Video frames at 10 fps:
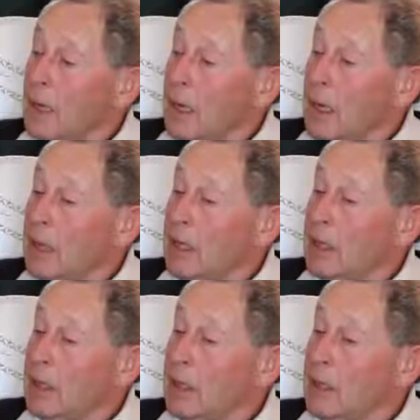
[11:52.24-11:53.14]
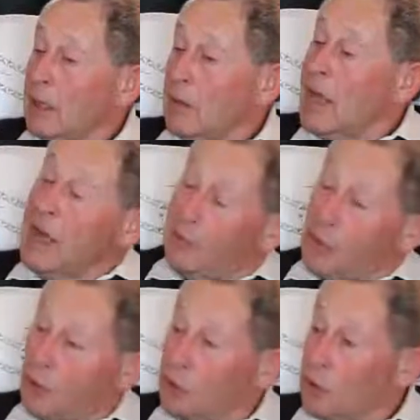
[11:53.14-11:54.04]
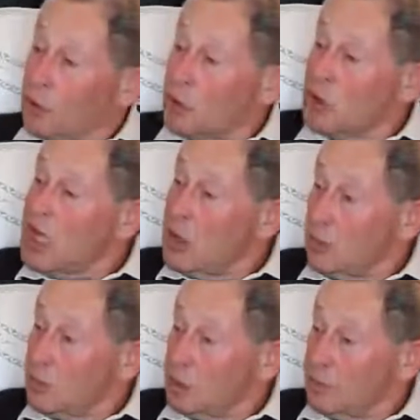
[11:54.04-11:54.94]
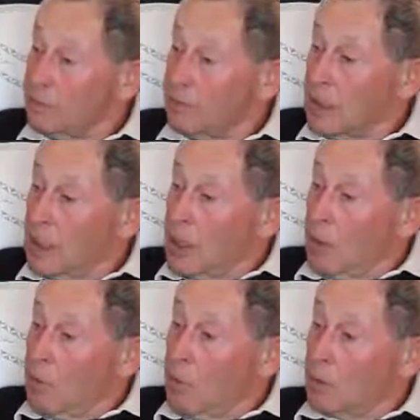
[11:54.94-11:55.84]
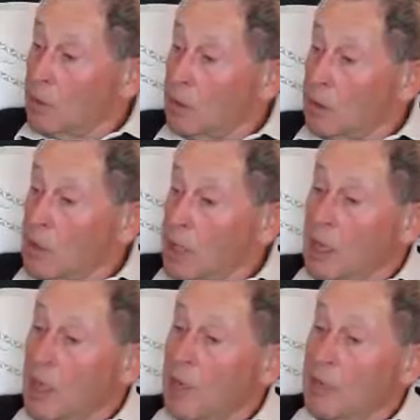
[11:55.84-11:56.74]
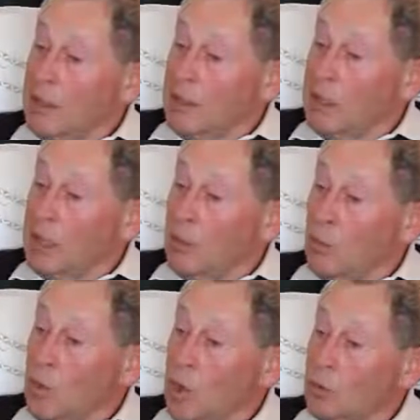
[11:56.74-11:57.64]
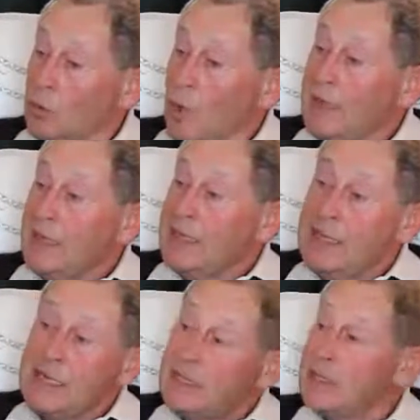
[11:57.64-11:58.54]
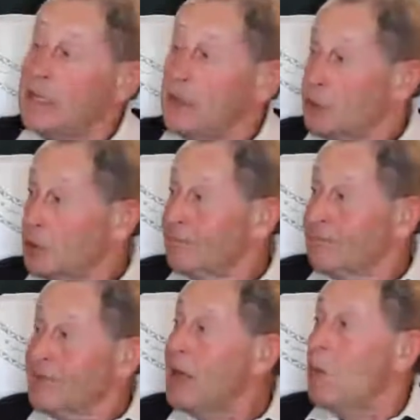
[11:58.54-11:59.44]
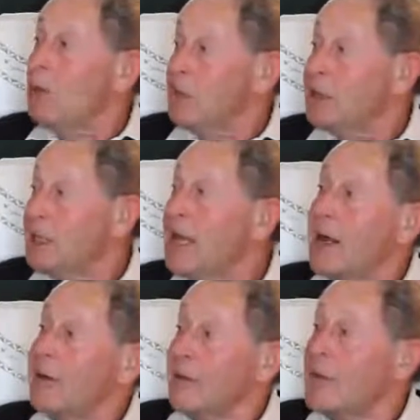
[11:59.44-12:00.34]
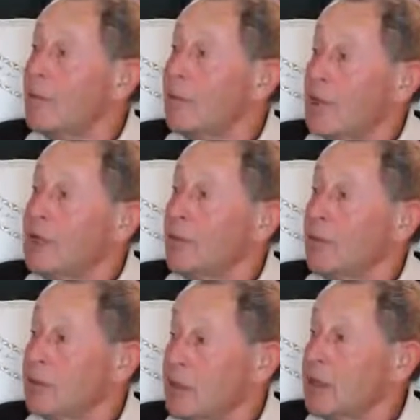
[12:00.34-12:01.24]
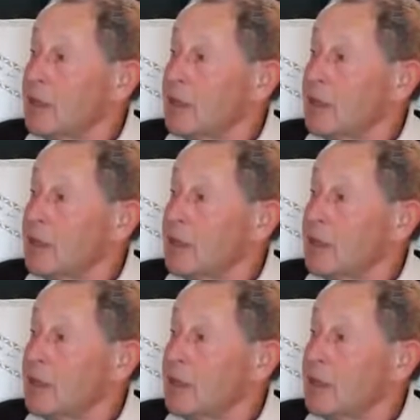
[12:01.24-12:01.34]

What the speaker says: And they of course couldn't see us, but the alarming thing was, when they did see us, they wanted to get out of their predicament